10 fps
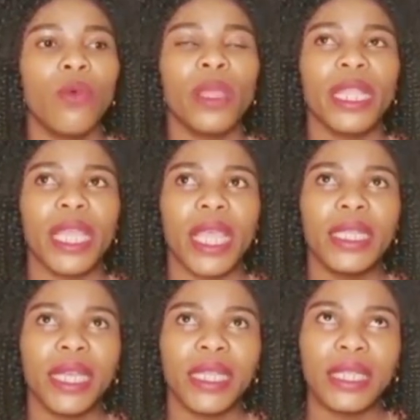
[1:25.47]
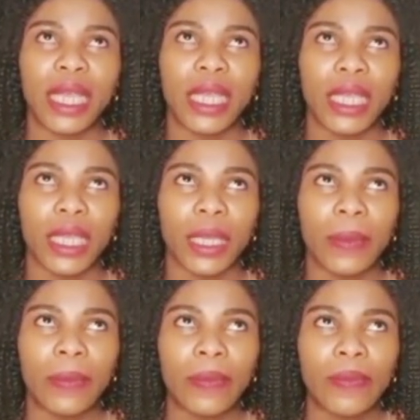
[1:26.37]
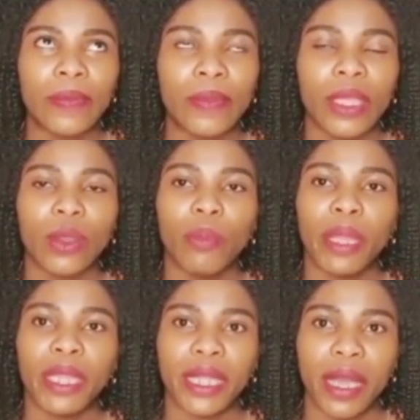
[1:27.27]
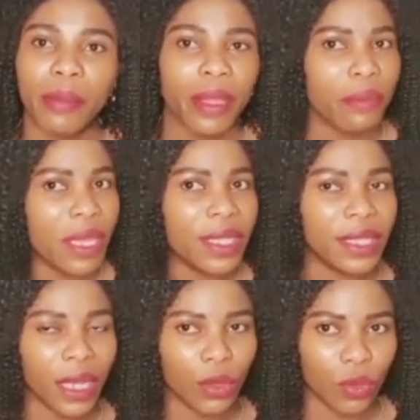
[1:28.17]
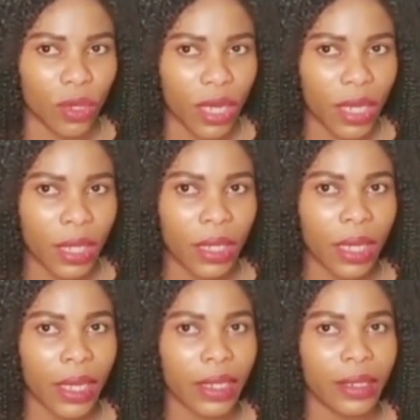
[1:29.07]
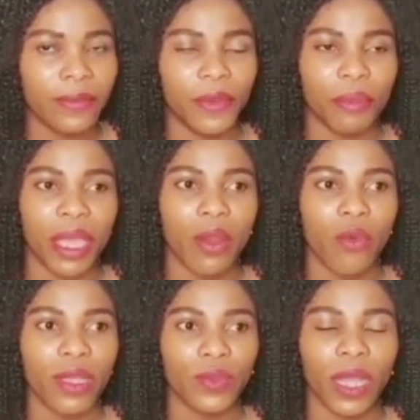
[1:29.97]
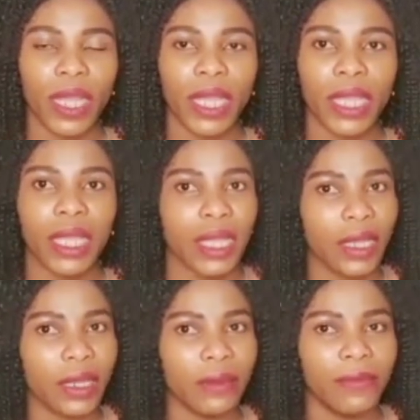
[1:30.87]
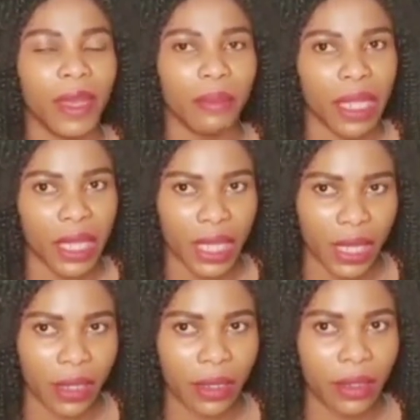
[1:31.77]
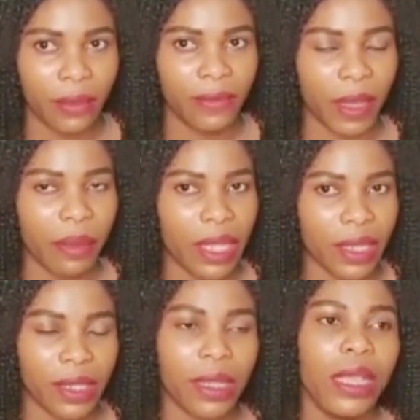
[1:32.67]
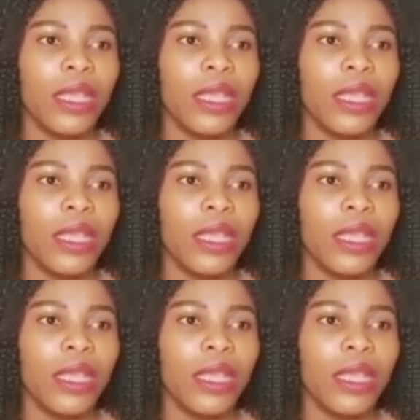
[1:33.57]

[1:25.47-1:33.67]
When he entered Turkey, he opened up a big salon, and for me, I was working in fabrics.